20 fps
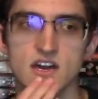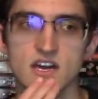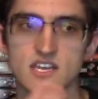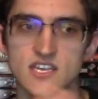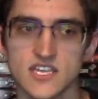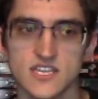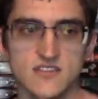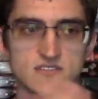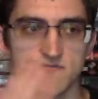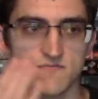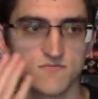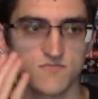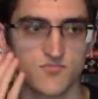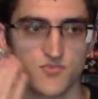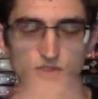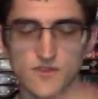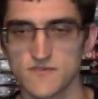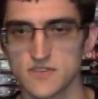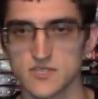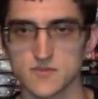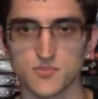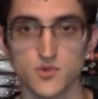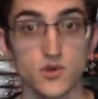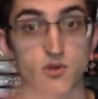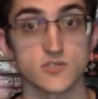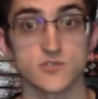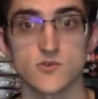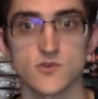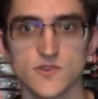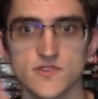in previous
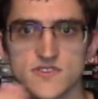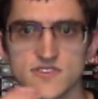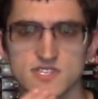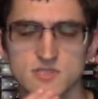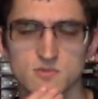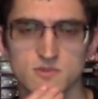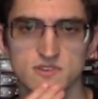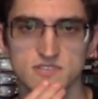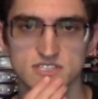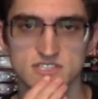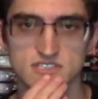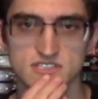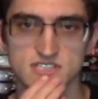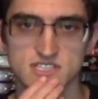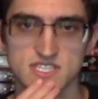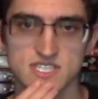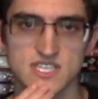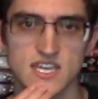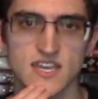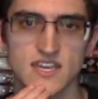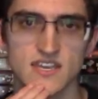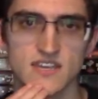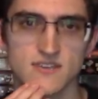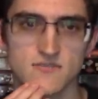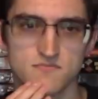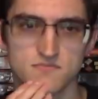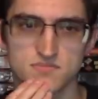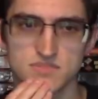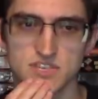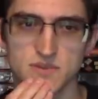books or in this one to
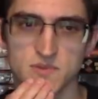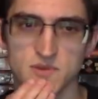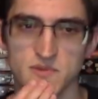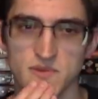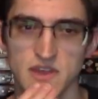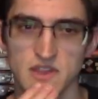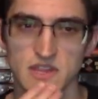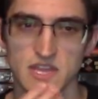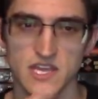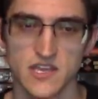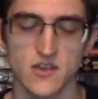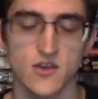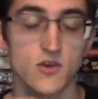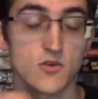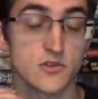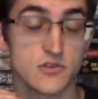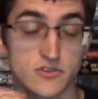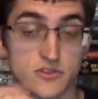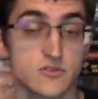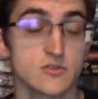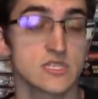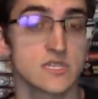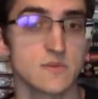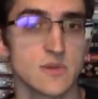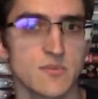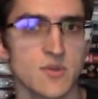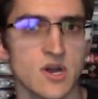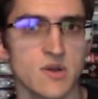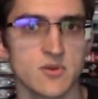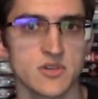say something about, like, oh, there used to be
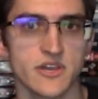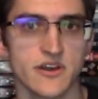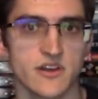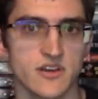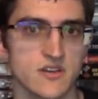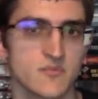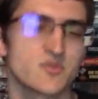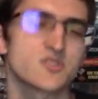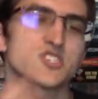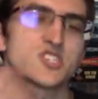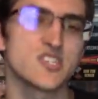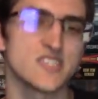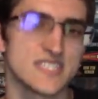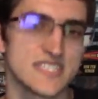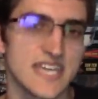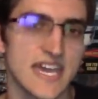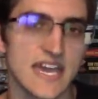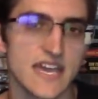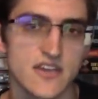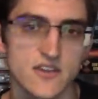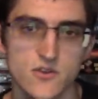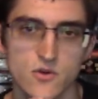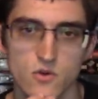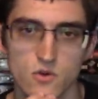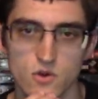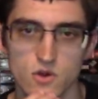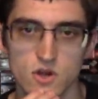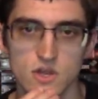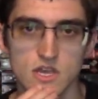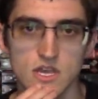Baba Yaga, but she's dead,
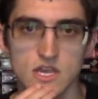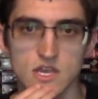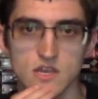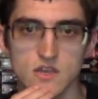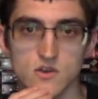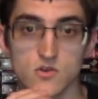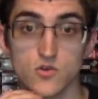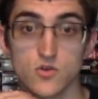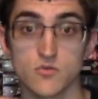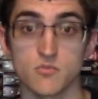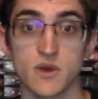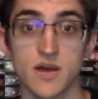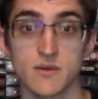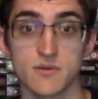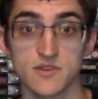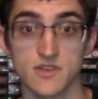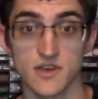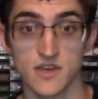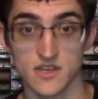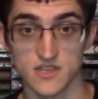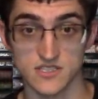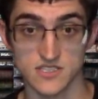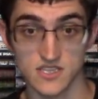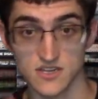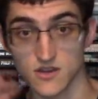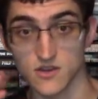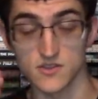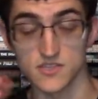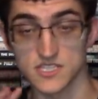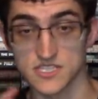or... oh, Baba Yaga did
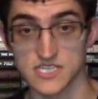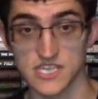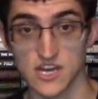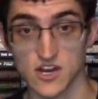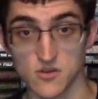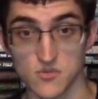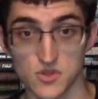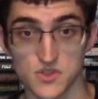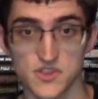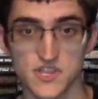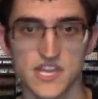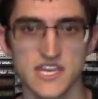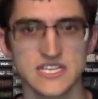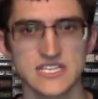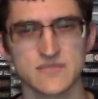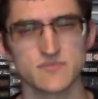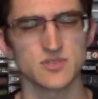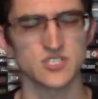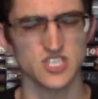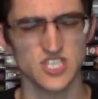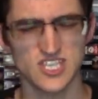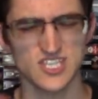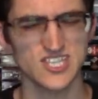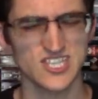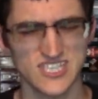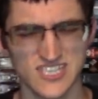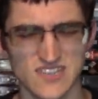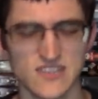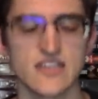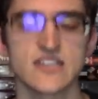all these terrible things, but she's
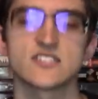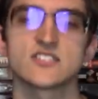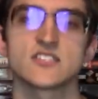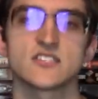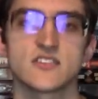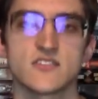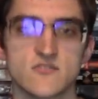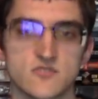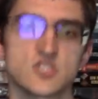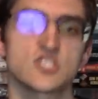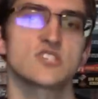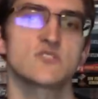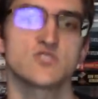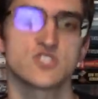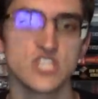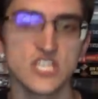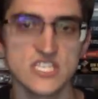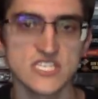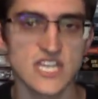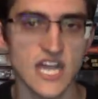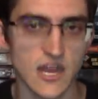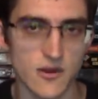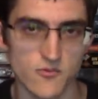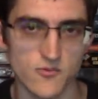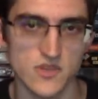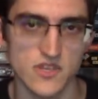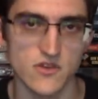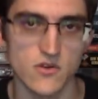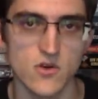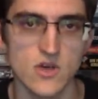just a legend, you know, she's not
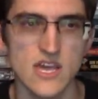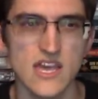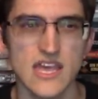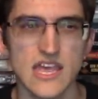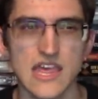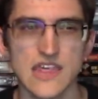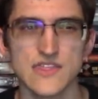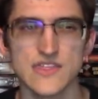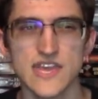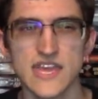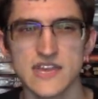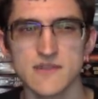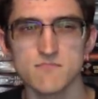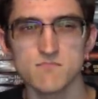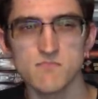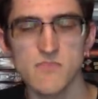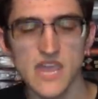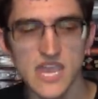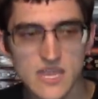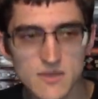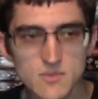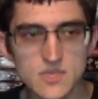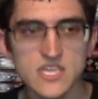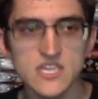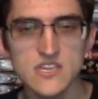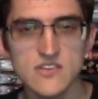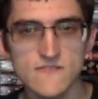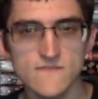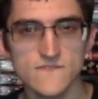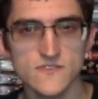real, then
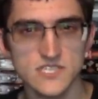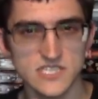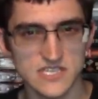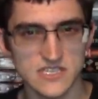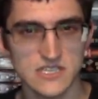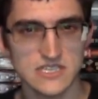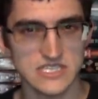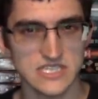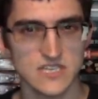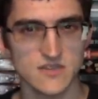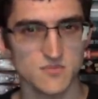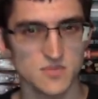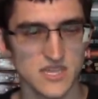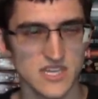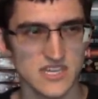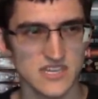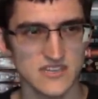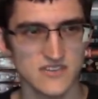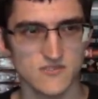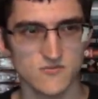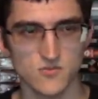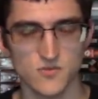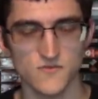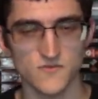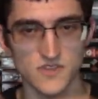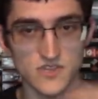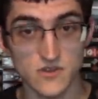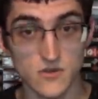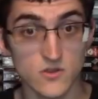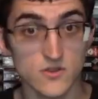maybe Vasilisa being
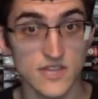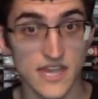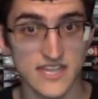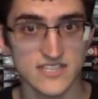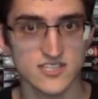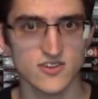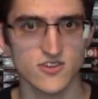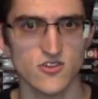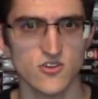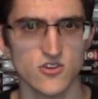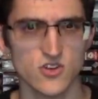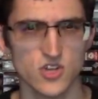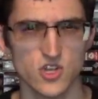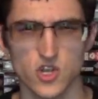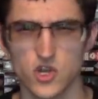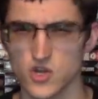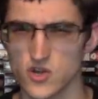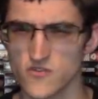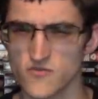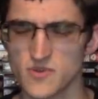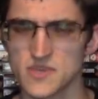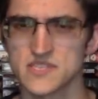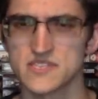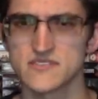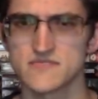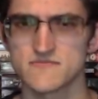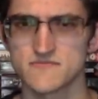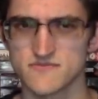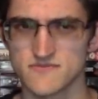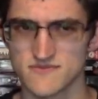revealed as her could have been